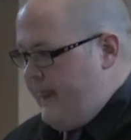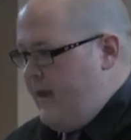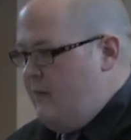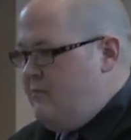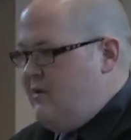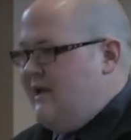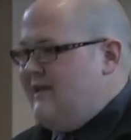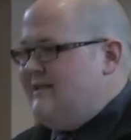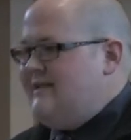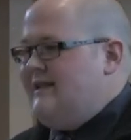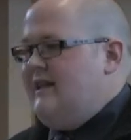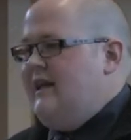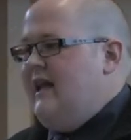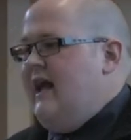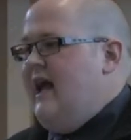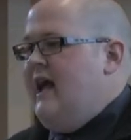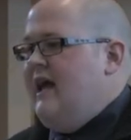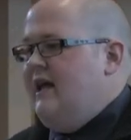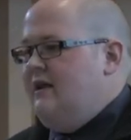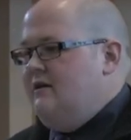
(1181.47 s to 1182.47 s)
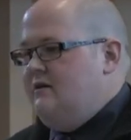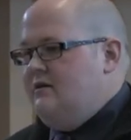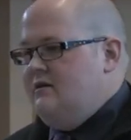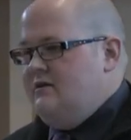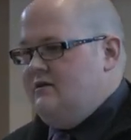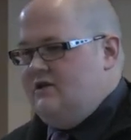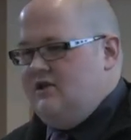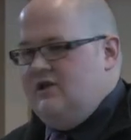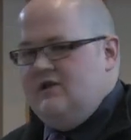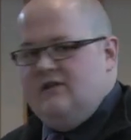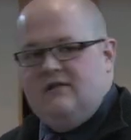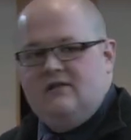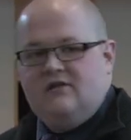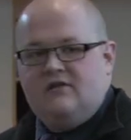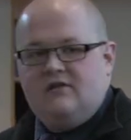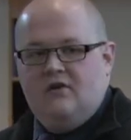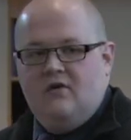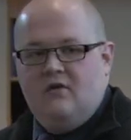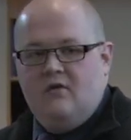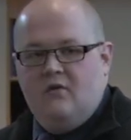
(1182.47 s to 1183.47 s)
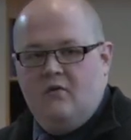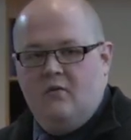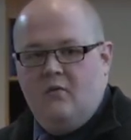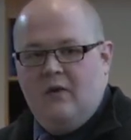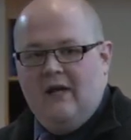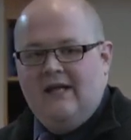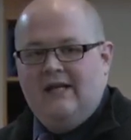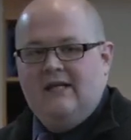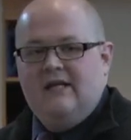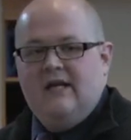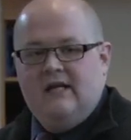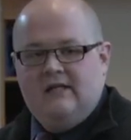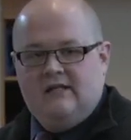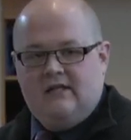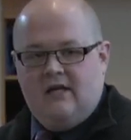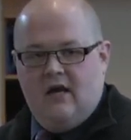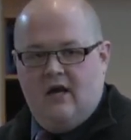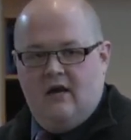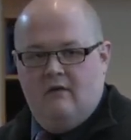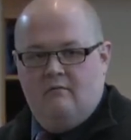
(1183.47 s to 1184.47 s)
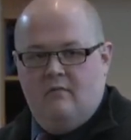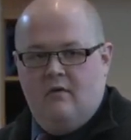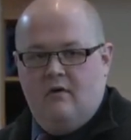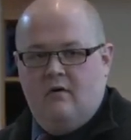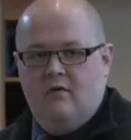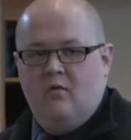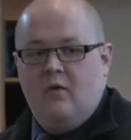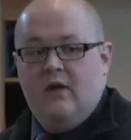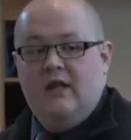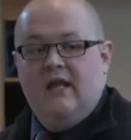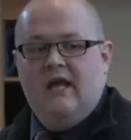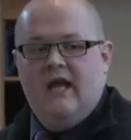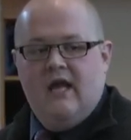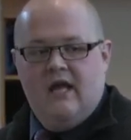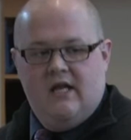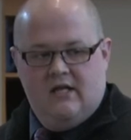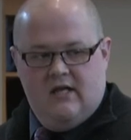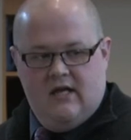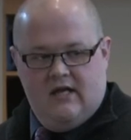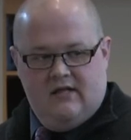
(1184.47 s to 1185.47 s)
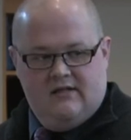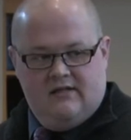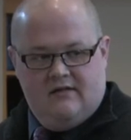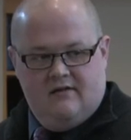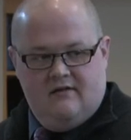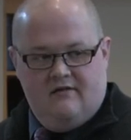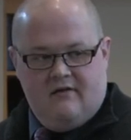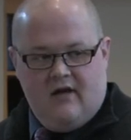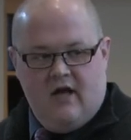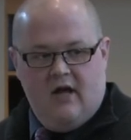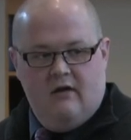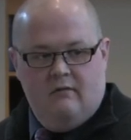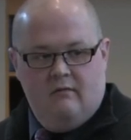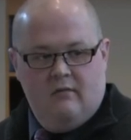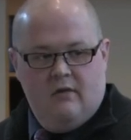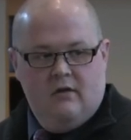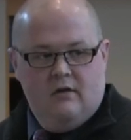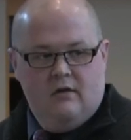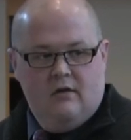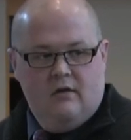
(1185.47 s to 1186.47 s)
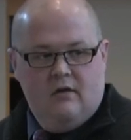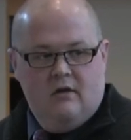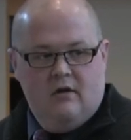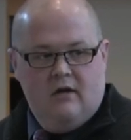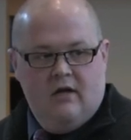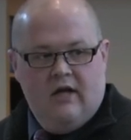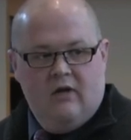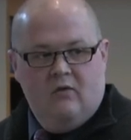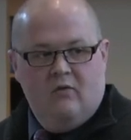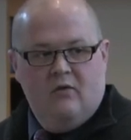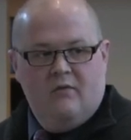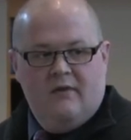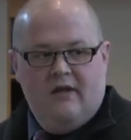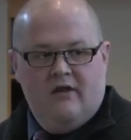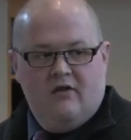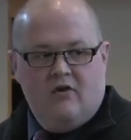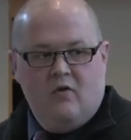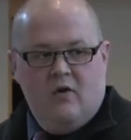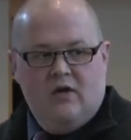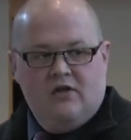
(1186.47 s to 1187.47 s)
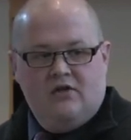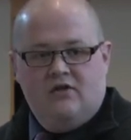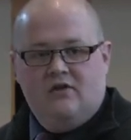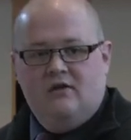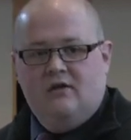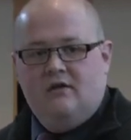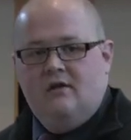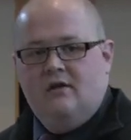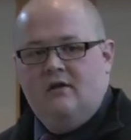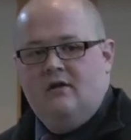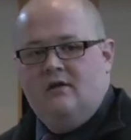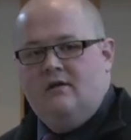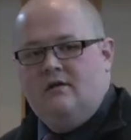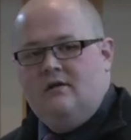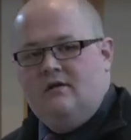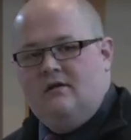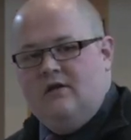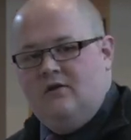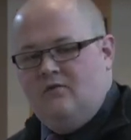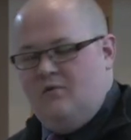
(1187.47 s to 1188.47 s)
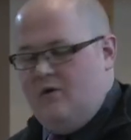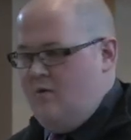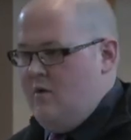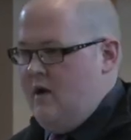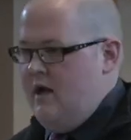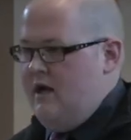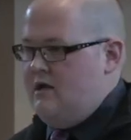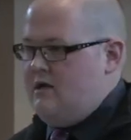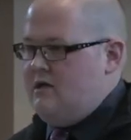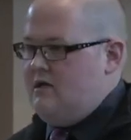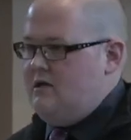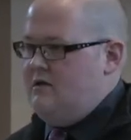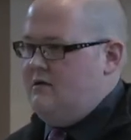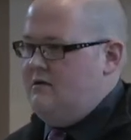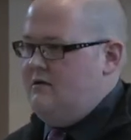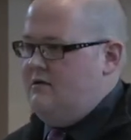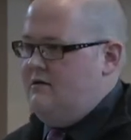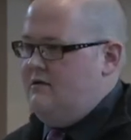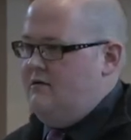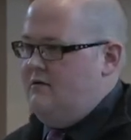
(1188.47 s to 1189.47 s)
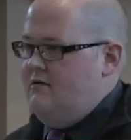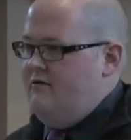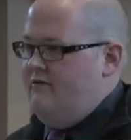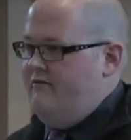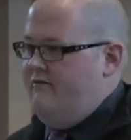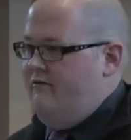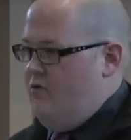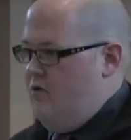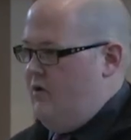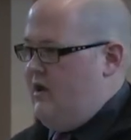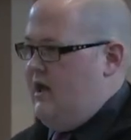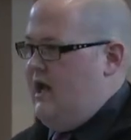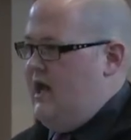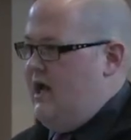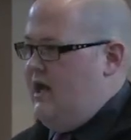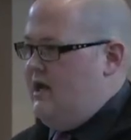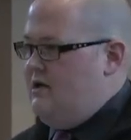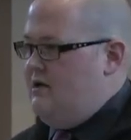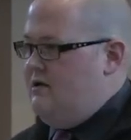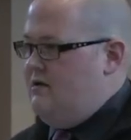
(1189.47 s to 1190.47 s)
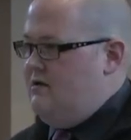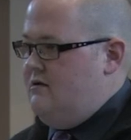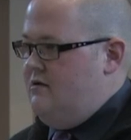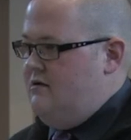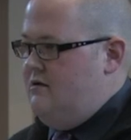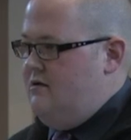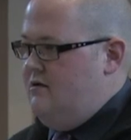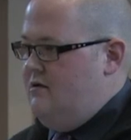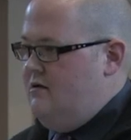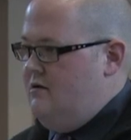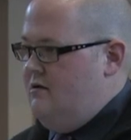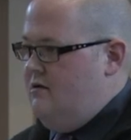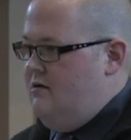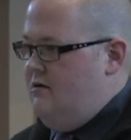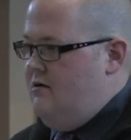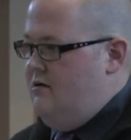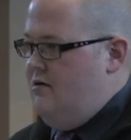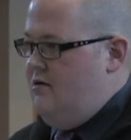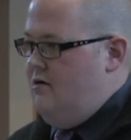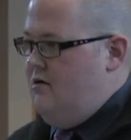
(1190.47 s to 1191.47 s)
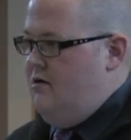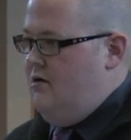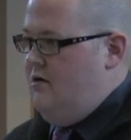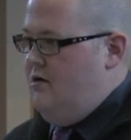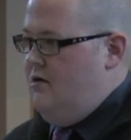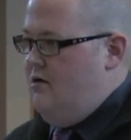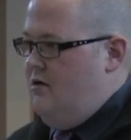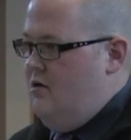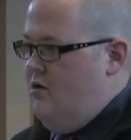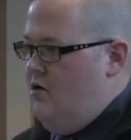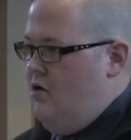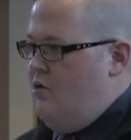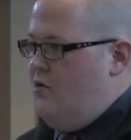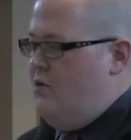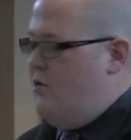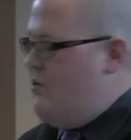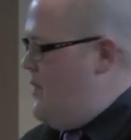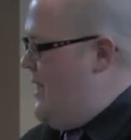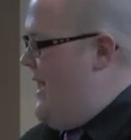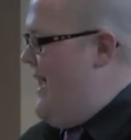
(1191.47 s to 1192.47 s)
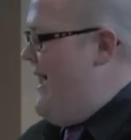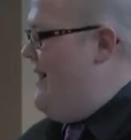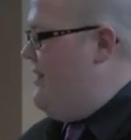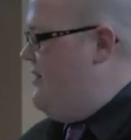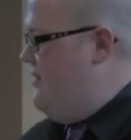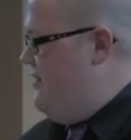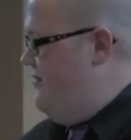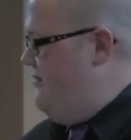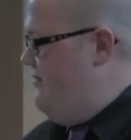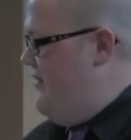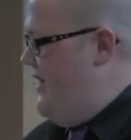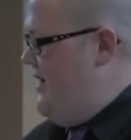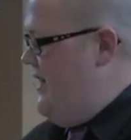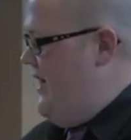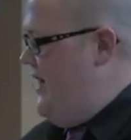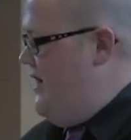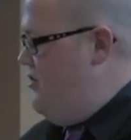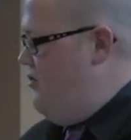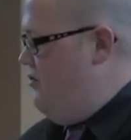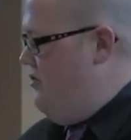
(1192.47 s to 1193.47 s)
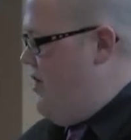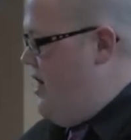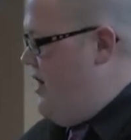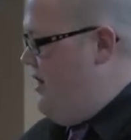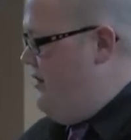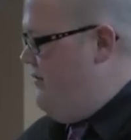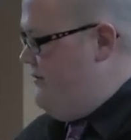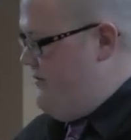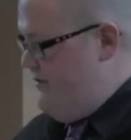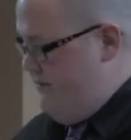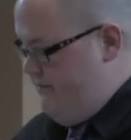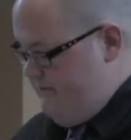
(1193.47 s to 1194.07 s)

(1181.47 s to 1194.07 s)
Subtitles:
Because at the end, Jesus, when he does come, when the end does come, it will be the question, did we wait for the end, or were we active and the end arrived?